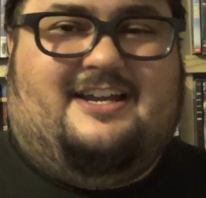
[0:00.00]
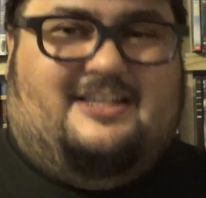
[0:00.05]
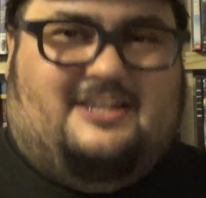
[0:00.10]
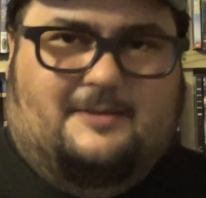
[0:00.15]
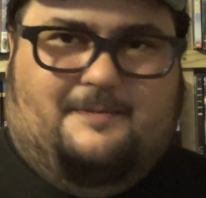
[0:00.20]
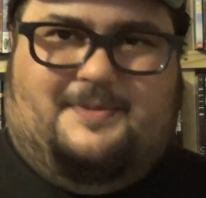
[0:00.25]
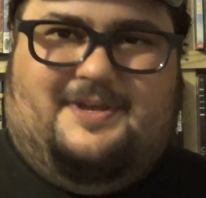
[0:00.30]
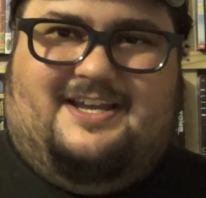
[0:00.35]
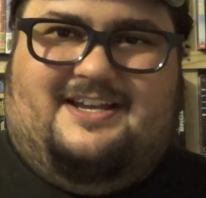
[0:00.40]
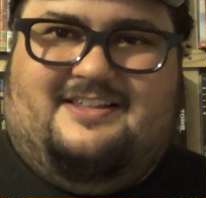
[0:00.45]

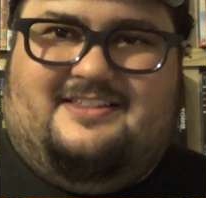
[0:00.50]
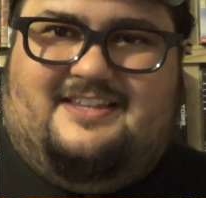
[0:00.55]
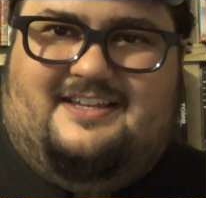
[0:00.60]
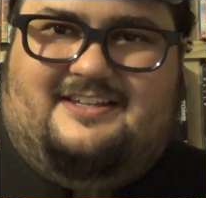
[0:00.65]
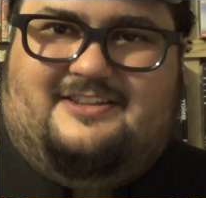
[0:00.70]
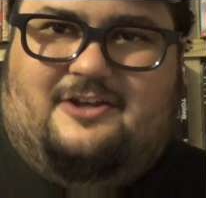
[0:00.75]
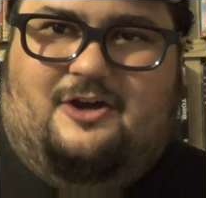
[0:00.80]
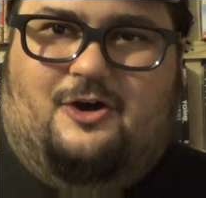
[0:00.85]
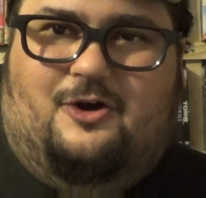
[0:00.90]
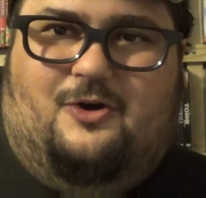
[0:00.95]
The big
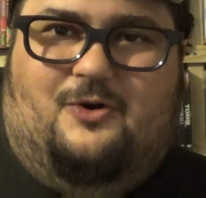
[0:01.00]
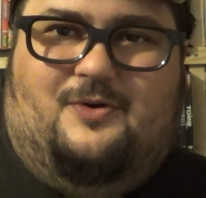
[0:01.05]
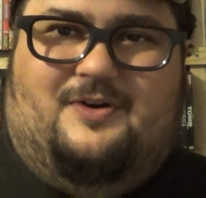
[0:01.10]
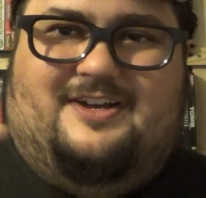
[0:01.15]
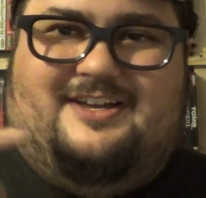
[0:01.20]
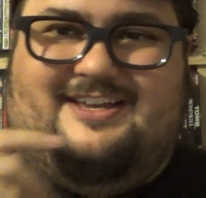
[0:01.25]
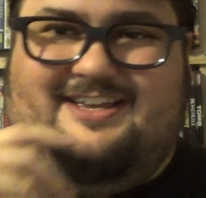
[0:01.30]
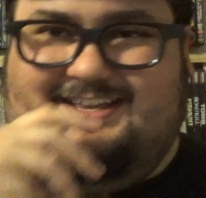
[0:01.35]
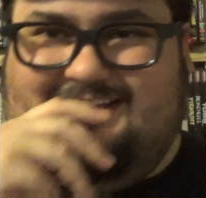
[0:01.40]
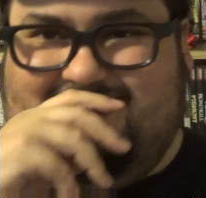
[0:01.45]
thing though
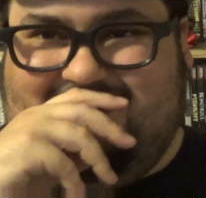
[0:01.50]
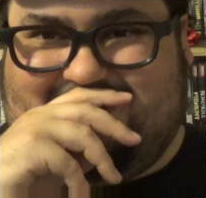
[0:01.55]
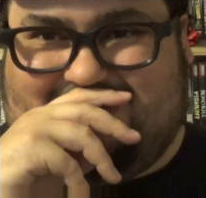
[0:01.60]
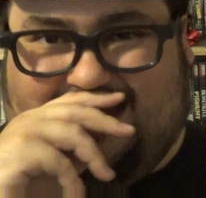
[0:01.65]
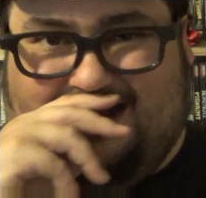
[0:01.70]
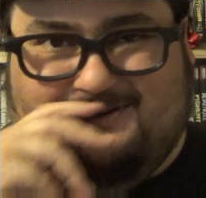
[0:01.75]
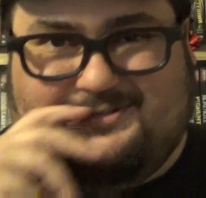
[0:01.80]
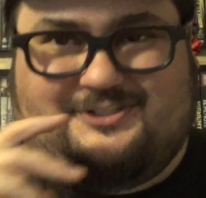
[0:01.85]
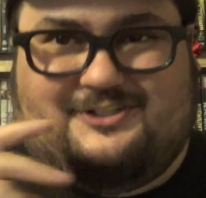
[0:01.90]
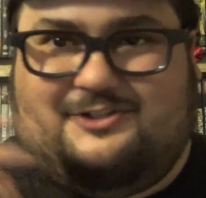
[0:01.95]
is
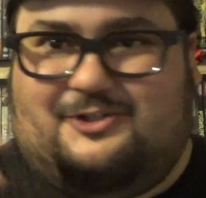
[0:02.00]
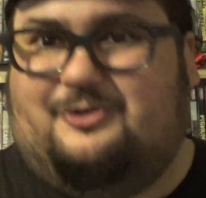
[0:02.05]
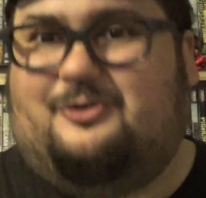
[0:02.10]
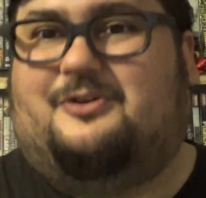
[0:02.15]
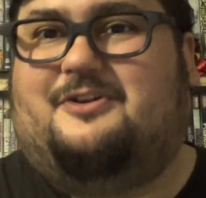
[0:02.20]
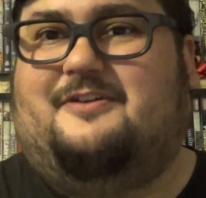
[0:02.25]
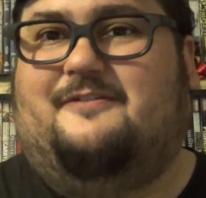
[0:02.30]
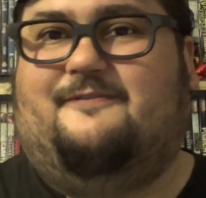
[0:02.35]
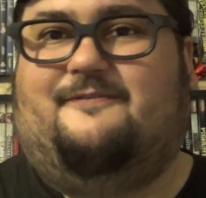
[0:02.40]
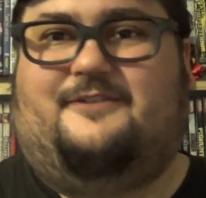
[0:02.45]
I was a
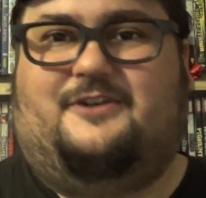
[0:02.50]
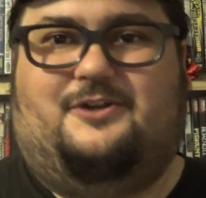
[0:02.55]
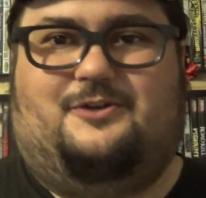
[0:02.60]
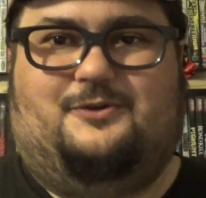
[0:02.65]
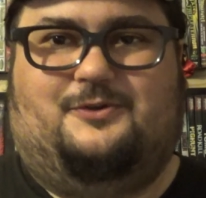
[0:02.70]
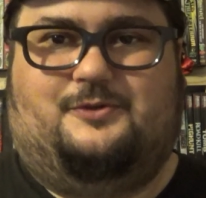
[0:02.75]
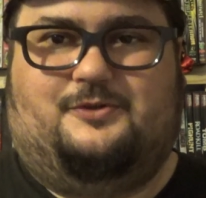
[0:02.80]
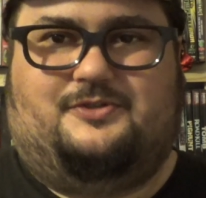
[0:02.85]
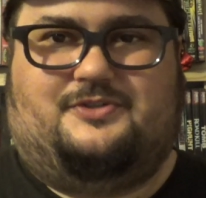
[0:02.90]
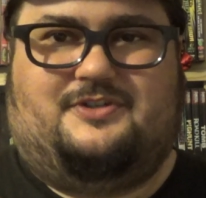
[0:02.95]
little
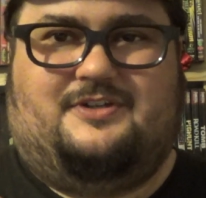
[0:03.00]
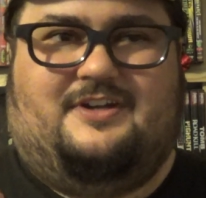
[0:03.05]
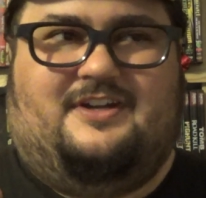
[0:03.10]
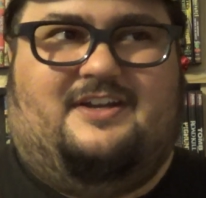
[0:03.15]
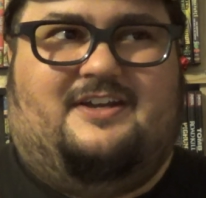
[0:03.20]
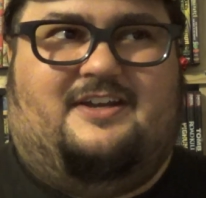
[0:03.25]
confused